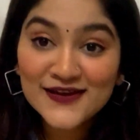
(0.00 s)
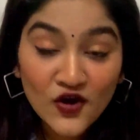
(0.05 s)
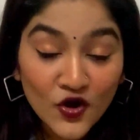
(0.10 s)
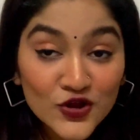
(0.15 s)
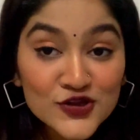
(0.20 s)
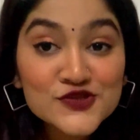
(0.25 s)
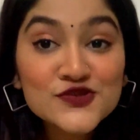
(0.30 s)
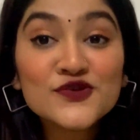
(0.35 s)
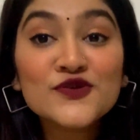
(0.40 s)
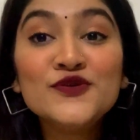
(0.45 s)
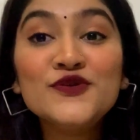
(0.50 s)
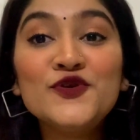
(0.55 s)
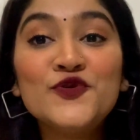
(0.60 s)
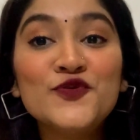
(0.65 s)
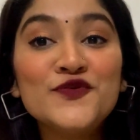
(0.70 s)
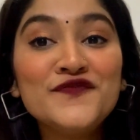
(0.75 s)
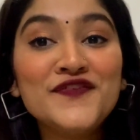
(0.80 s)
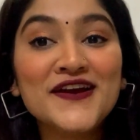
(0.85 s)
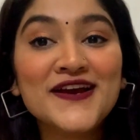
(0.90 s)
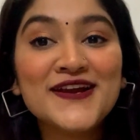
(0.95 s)
also
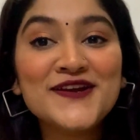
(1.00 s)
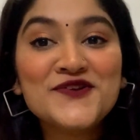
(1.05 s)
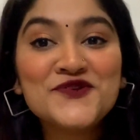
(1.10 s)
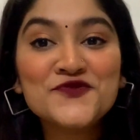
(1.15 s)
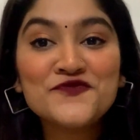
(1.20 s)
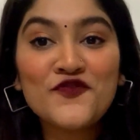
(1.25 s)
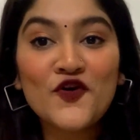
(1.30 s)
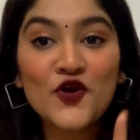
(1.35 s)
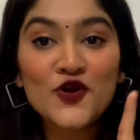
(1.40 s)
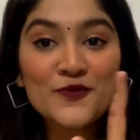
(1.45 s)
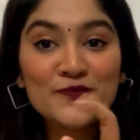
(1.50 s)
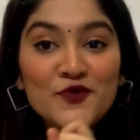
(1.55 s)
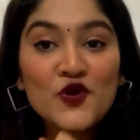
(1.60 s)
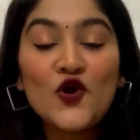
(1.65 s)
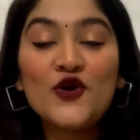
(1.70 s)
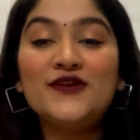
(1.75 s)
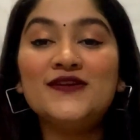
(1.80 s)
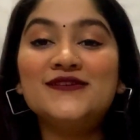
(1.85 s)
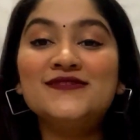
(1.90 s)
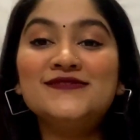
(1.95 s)
don't forget to follow me
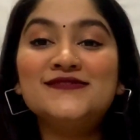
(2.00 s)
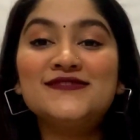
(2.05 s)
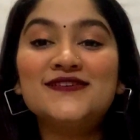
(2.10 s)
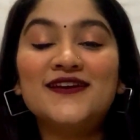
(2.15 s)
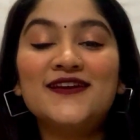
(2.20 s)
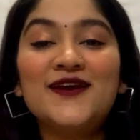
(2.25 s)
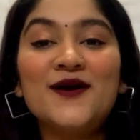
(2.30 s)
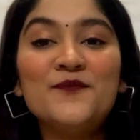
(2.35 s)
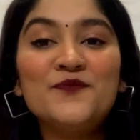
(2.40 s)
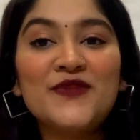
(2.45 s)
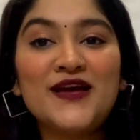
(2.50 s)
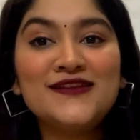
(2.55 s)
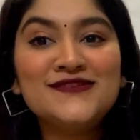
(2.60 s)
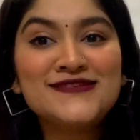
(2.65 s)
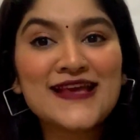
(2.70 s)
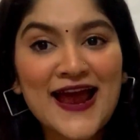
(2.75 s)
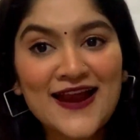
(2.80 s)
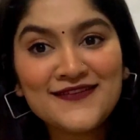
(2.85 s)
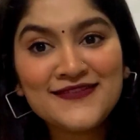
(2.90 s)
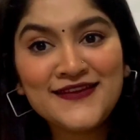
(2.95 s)
on Instagram,
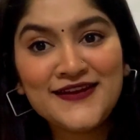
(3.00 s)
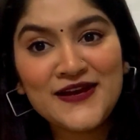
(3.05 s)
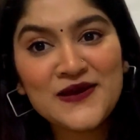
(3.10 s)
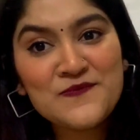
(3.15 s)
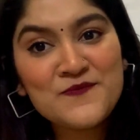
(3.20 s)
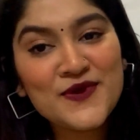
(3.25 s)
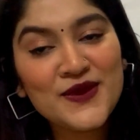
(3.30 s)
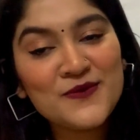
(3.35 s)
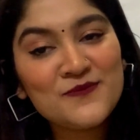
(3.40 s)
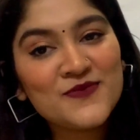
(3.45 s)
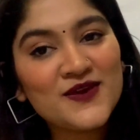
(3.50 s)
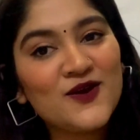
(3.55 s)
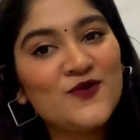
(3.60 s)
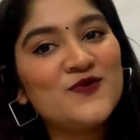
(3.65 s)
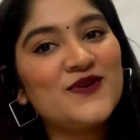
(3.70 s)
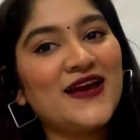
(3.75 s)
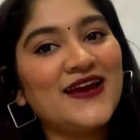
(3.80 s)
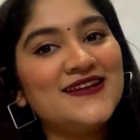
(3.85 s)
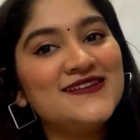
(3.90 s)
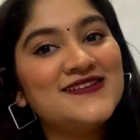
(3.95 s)
that's
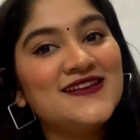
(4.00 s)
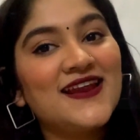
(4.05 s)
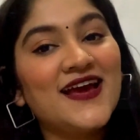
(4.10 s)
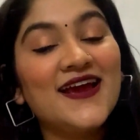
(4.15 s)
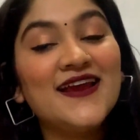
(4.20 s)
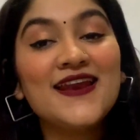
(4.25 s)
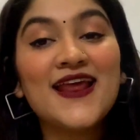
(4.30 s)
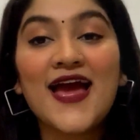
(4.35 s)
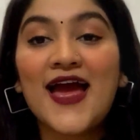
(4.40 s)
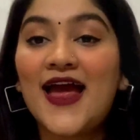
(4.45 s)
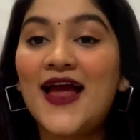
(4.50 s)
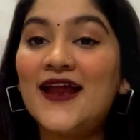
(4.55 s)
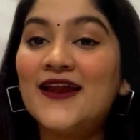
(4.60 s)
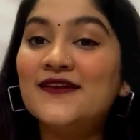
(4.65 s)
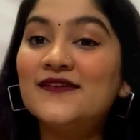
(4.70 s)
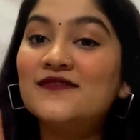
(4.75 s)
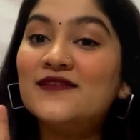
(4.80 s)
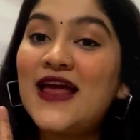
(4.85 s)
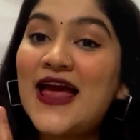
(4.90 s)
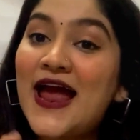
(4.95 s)
@beingmeow99,
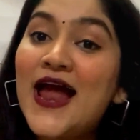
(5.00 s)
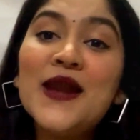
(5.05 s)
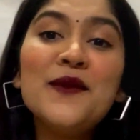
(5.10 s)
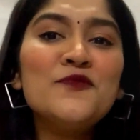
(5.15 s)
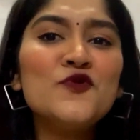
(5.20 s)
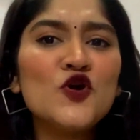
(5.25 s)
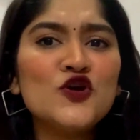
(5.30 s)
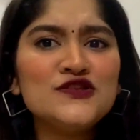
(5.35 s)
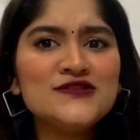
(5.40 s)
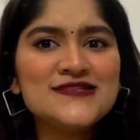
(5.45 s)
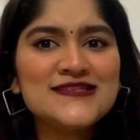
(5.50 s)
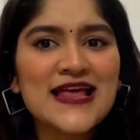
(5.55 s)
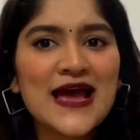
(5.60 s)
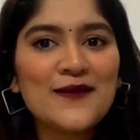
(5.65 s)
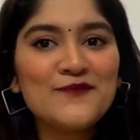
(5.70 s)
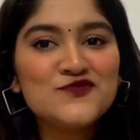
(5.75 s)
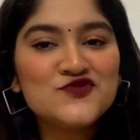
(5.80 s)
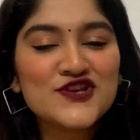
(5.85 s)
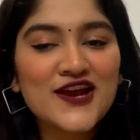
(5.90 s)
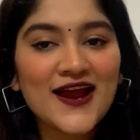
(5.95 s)
and add me on
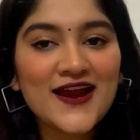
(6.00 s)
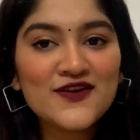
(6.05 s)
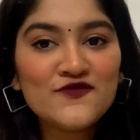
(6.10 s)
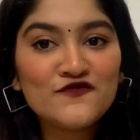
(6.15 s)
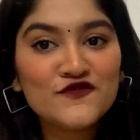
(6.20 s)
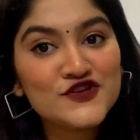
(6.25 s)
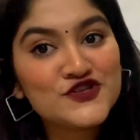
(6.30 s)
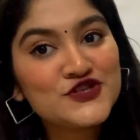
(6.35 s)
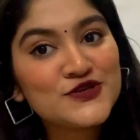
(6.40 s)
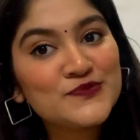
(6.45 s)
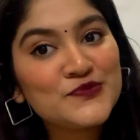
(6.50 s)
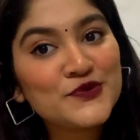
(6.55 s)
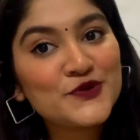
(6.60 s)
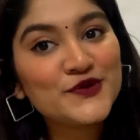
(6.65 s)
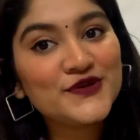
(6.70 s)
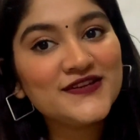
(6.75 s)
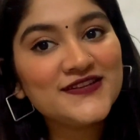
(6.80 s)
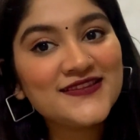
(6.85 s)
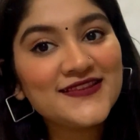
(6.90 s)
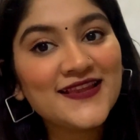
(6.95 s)
Snapchat, Vrishti
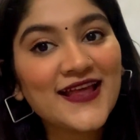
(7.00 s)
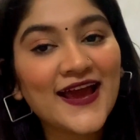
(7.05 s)
Purohit